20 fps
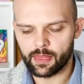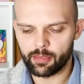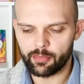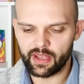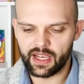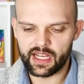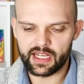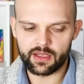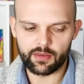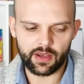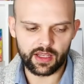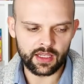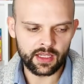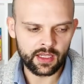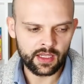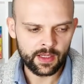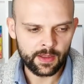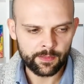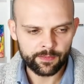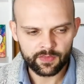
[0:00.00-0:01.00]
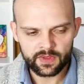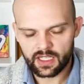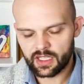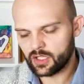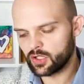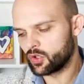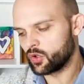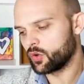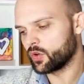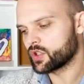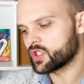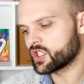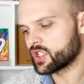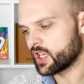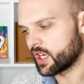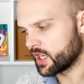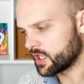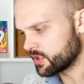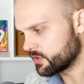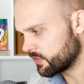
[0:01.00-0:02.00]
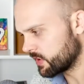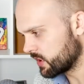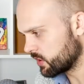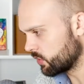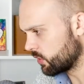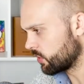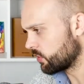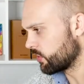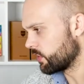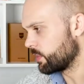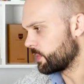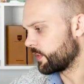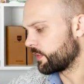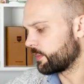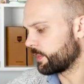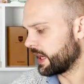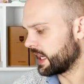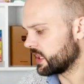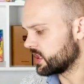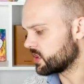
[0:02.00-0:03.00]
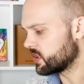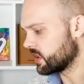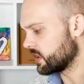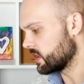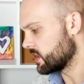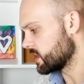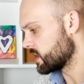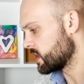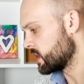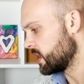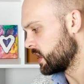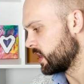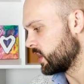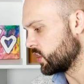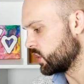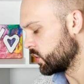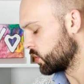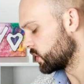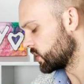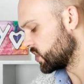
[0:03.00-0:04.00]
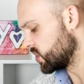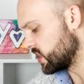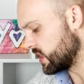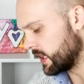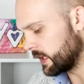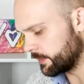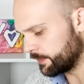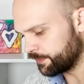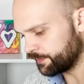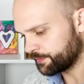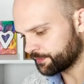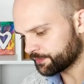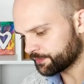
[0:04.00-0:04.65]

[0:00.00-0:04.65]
But anyway, your surgery, your group of patients, your gym,